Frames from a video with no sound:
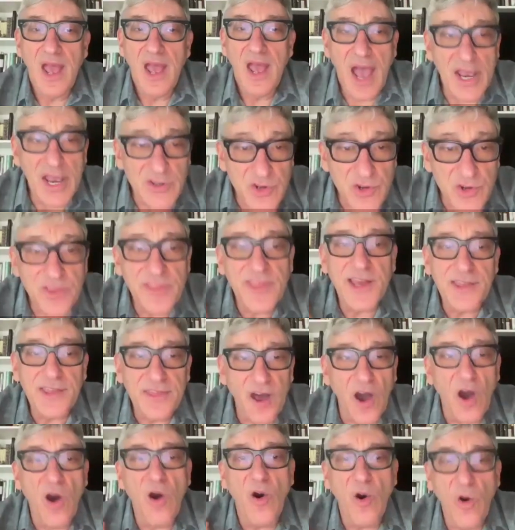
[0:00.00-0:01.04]
I do think
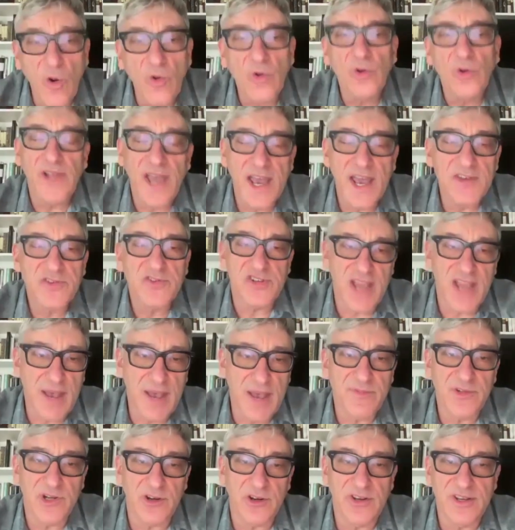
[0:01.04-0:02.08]
the whole last
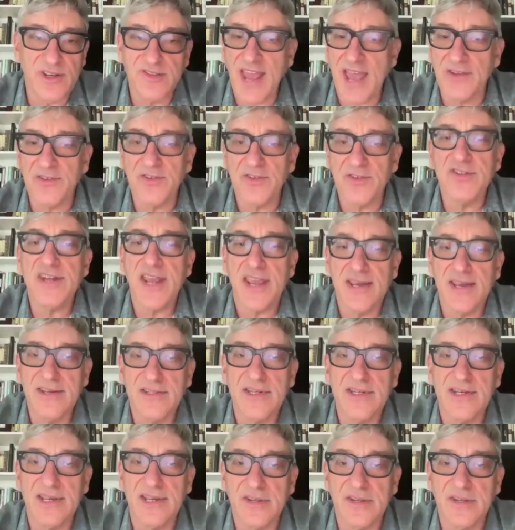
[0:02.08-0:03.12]
chapter is
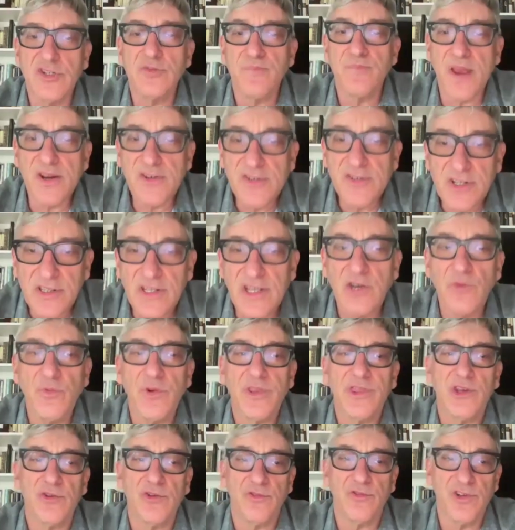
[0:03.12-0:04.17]
outstanding, especially
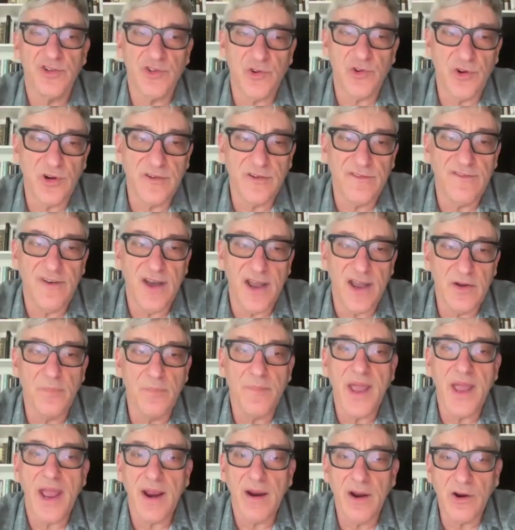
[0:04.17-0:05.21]
with the restored final
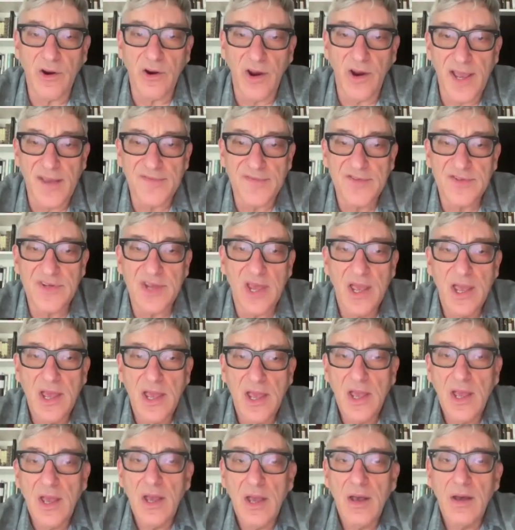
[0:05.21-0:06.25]
paragraphs,
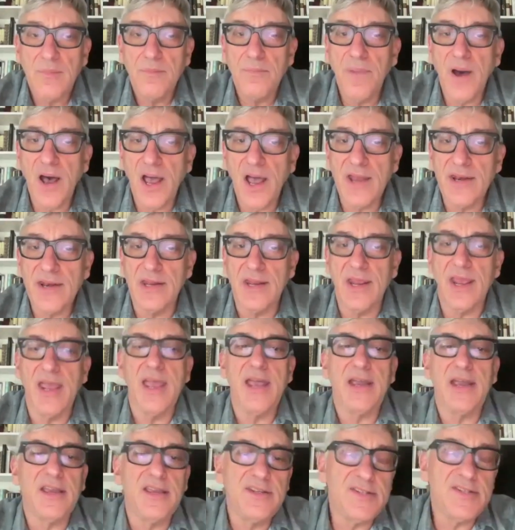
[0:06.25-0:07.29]
but
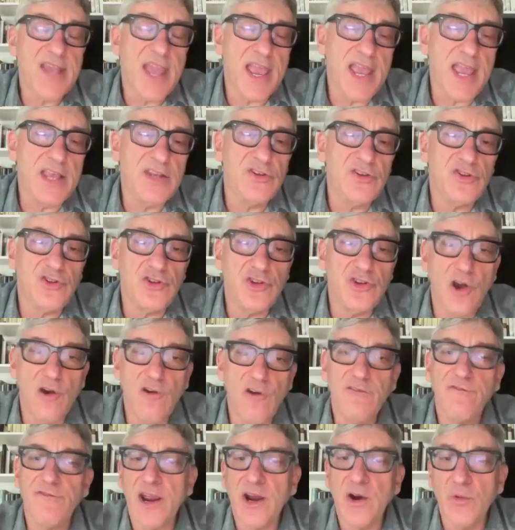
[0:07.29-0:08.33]
it contains no
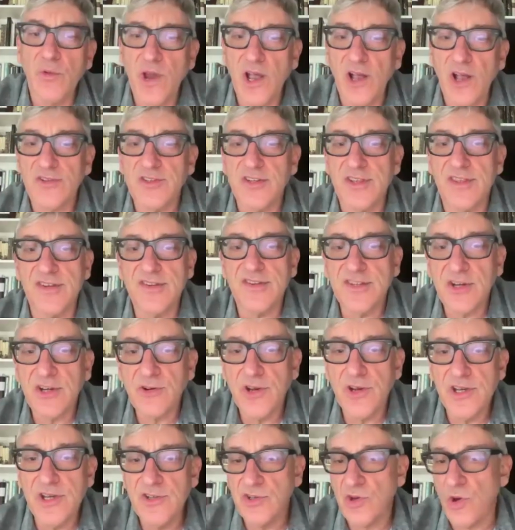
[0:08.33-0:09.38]
farewell to the
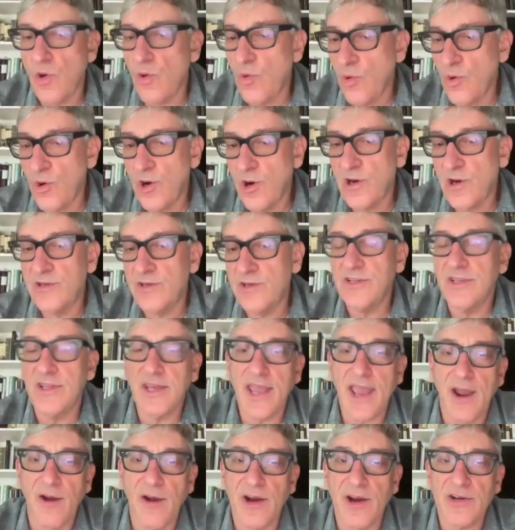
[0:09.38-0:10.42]
series or to the
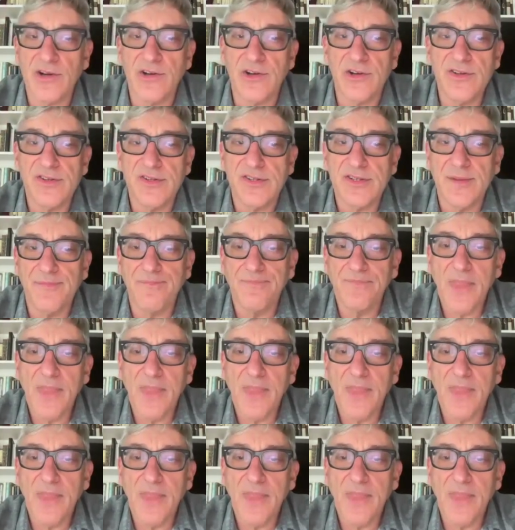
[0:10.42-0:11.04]
characters.